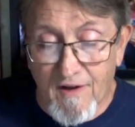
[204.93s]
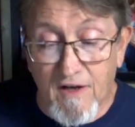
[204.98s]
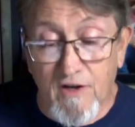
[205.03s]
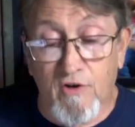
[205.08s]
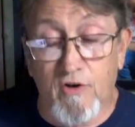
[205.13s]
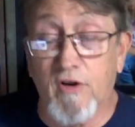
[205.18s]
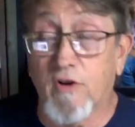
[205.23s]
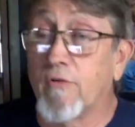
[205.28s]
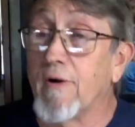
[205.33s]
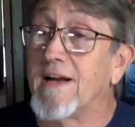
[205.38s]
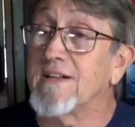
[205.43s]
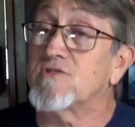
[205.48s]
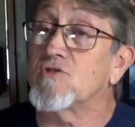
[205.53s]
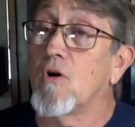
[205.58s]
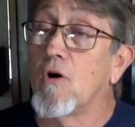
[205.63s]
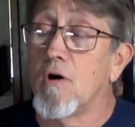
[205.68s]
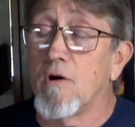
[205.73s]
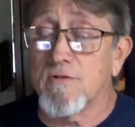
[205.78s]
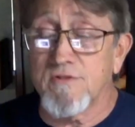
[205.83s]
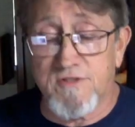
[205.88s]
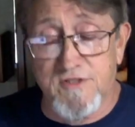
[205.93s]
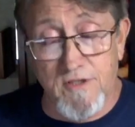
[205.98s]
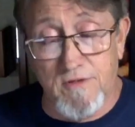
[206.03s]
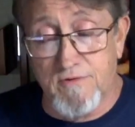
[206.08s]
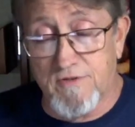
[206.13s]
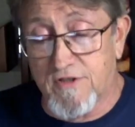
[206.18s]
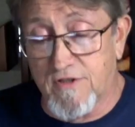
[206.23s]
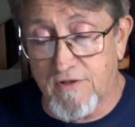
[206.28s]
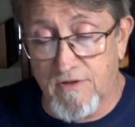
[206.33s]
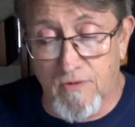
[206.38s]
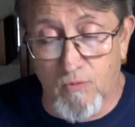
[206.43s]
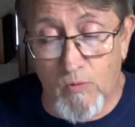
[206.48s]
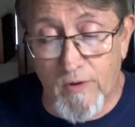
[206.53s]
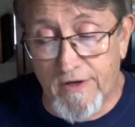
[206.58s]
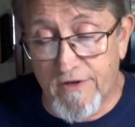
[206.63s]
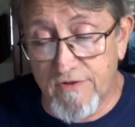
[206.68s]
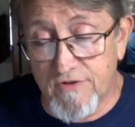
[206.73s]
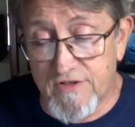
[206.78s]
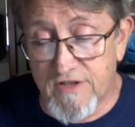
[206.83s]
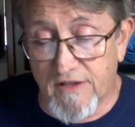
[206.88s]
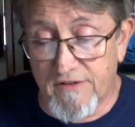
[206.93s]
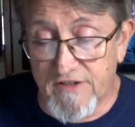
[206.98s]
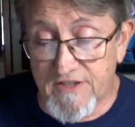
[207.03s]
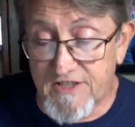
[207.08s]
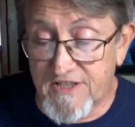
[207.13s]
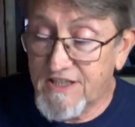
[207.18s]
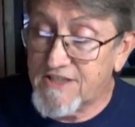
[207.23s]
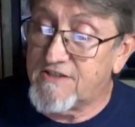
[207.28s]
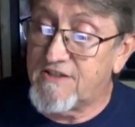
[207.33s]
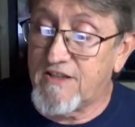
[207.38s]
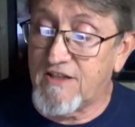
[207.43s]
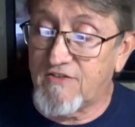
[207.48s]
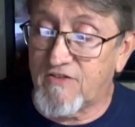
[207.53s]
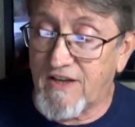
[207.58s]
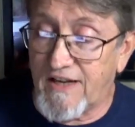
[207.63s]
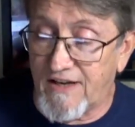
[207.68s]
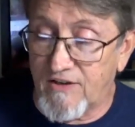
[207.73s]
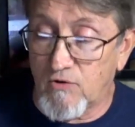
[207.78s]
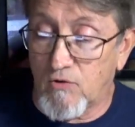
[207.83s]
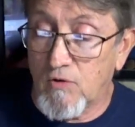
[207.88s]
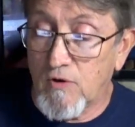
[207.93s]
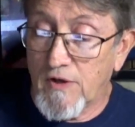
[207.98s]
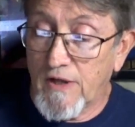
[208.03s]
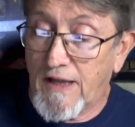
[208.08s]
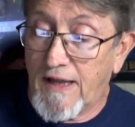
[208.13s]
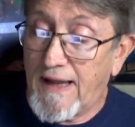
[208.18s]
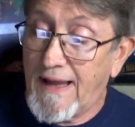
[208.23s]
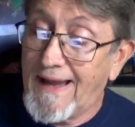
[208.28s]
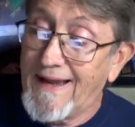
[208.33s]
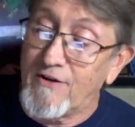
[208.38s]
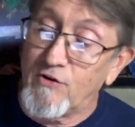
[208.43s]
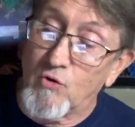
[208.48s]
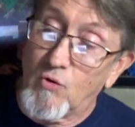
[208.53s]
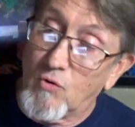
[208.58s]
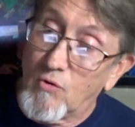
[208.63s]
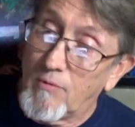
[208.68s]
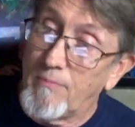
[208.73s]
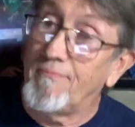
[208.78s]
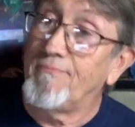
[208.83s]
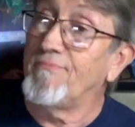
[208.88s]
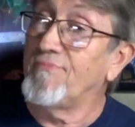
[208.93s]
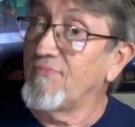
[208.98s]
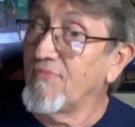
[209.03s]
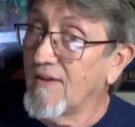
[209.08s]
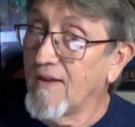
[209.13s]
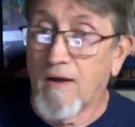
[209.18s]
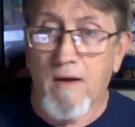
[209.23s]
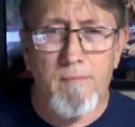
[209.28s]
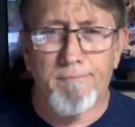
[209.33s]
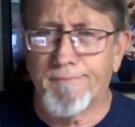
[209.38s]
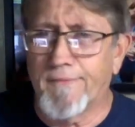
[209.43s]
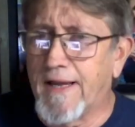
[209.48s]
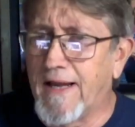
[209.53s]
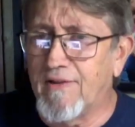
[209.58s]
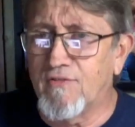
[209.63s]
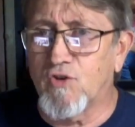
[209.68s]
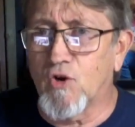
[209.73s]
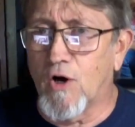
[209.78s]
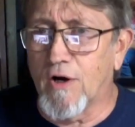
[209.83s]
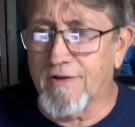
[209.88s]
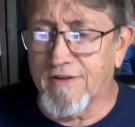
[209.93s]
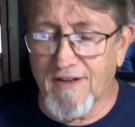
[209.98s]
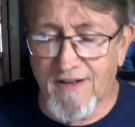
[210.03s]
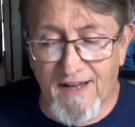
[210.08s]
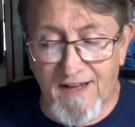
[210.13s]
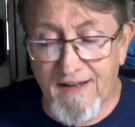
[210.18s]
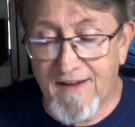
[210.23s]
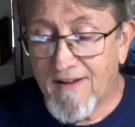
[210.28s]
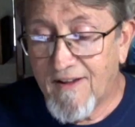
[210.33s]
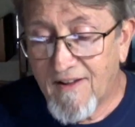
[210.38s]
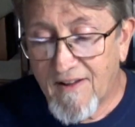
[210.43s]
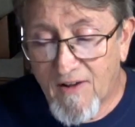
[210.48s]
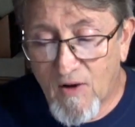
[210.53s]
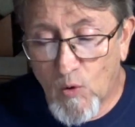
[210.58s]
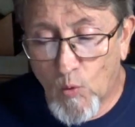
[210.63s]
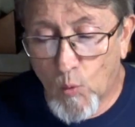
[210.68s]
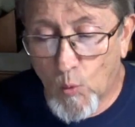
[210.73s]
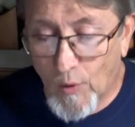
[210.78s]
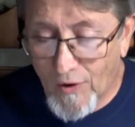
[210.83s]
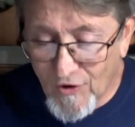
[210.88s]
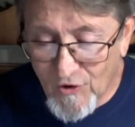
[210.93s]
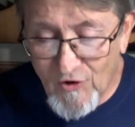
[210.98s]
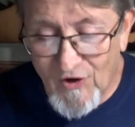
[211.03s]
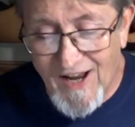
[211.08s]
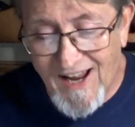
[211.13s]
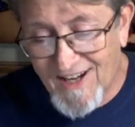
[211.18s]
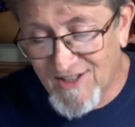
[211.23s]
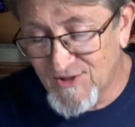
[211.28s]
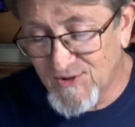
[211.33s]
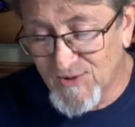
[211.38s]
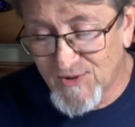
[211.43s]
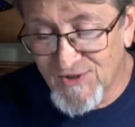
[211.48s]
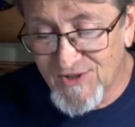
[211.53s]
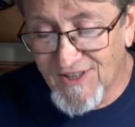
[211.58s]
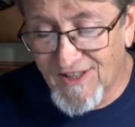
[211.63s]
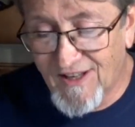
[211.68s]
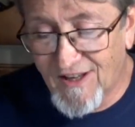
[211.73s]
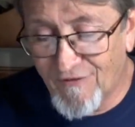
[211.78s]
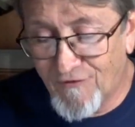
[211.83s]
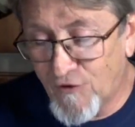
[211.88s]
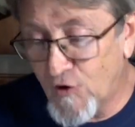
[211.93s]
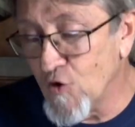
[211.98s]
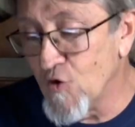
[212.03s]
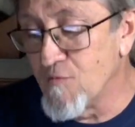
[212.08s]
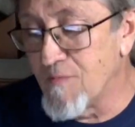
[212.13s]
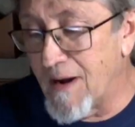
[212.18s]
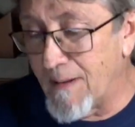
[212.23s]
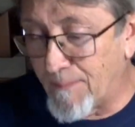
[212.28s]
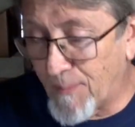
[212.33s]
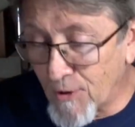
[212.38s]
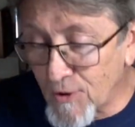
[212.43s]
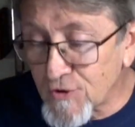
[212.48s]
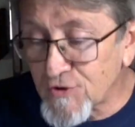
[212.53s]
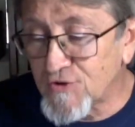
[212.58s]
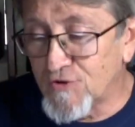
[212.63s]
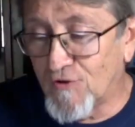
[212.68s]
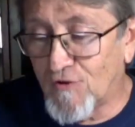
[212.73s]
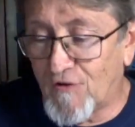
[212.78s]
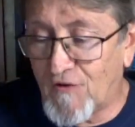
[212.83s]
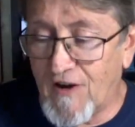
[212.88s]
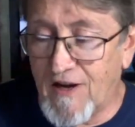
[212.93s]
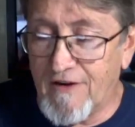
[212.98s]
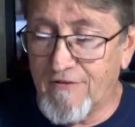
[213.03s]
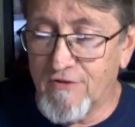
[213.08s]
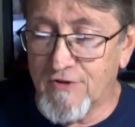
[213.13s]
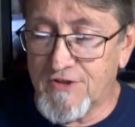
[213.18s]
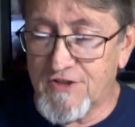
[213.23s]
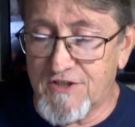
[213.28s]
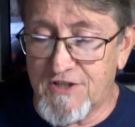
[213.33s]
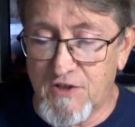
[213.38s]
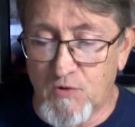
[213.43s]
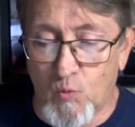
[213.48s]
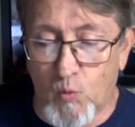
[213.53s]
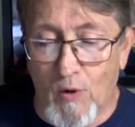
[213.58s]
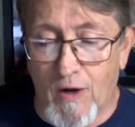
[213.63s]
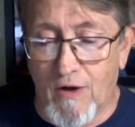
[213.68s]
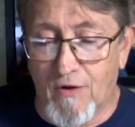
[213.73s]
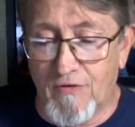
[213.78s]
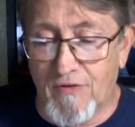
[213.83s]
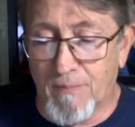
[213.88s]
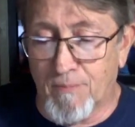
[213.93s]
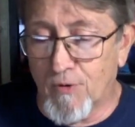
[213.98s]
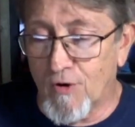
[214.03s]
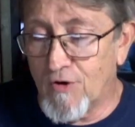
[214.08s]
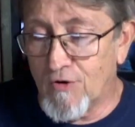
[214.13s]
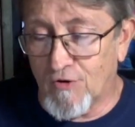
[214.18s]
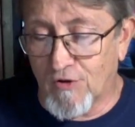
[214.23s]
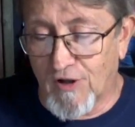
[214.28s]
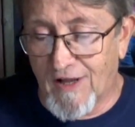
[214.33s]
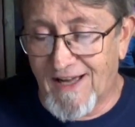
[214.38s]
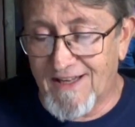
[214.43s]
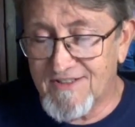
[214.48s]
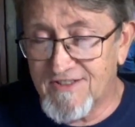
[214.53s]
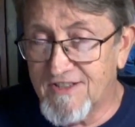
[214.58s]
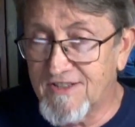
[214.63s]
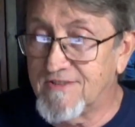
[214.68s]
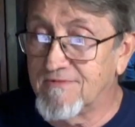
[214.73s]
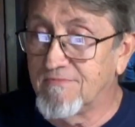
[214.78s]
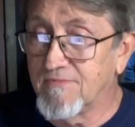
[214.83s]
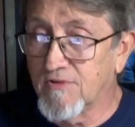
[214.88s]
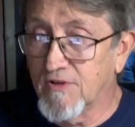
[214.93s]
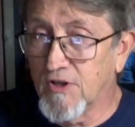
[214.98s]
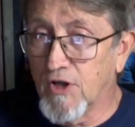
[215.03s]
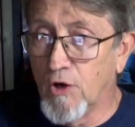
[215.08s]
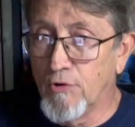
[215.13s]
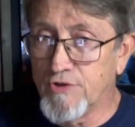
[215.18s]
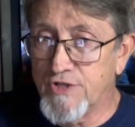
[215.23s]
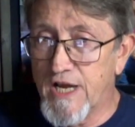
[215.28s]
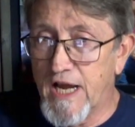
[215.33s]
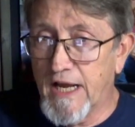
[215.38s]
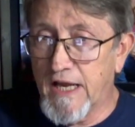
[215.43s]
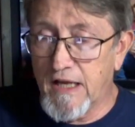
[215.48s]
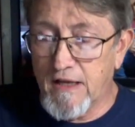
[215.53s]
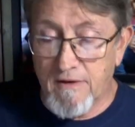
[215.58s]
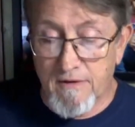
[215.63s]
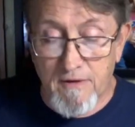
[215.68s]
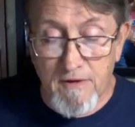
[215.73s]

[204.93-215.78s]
Congrats also to the winners of the 60th annual can't talk today, Winter Nationals. A few of my personal favorites did well in the pro classes. Go Jaggy.